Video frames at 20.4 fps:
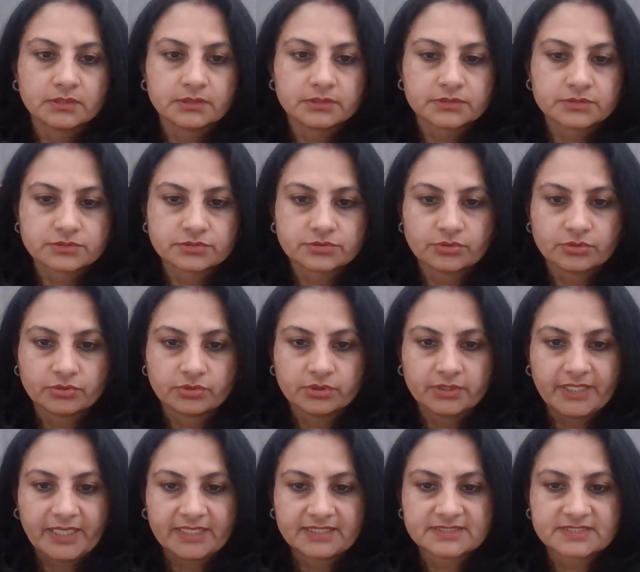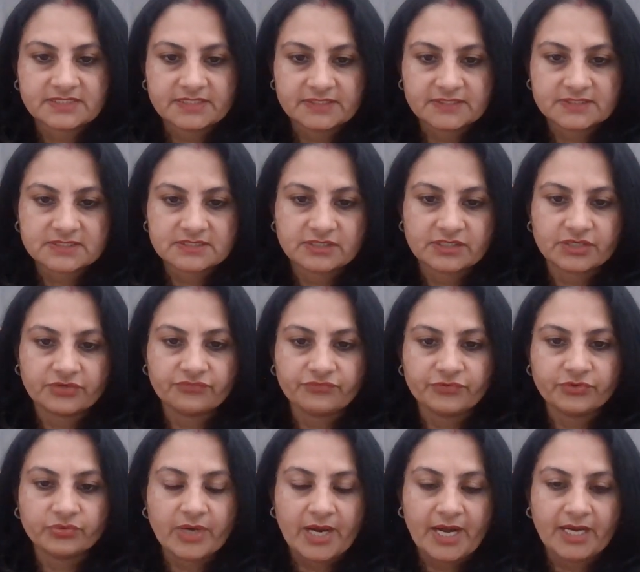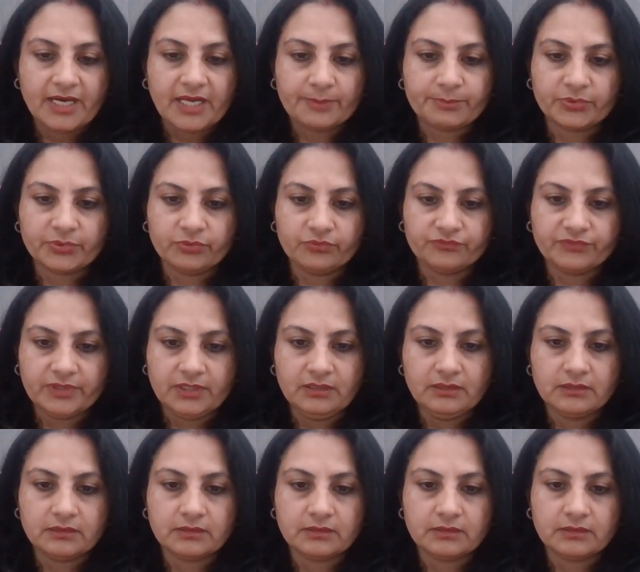So next is review and approval.